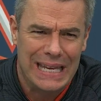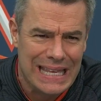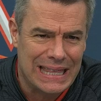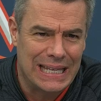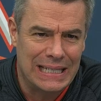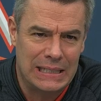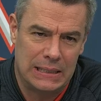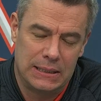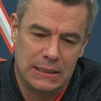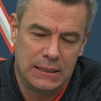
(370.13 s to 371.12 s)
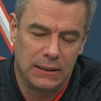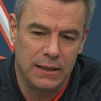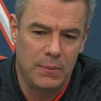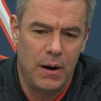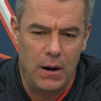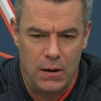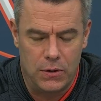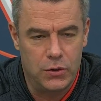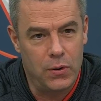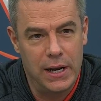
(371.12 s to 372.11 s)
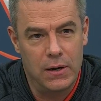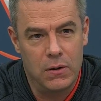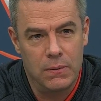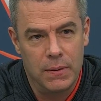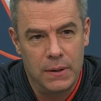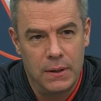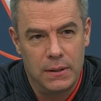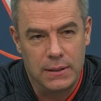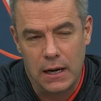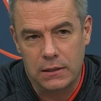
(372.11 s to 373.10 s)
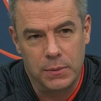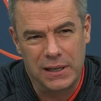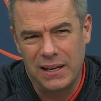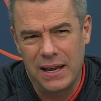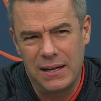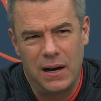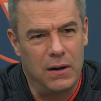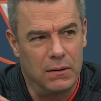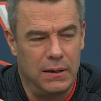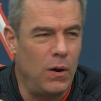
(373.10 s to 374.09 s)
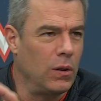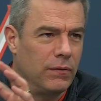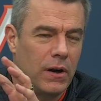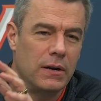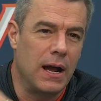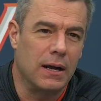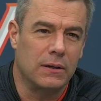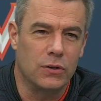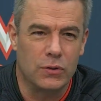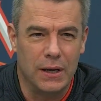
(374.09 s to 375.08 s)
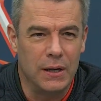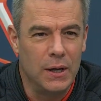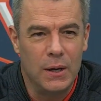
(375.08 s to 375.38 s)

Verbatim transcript: Ethan Saliba, our trainer, Dr. McKnight, our, and all of our doctors, they,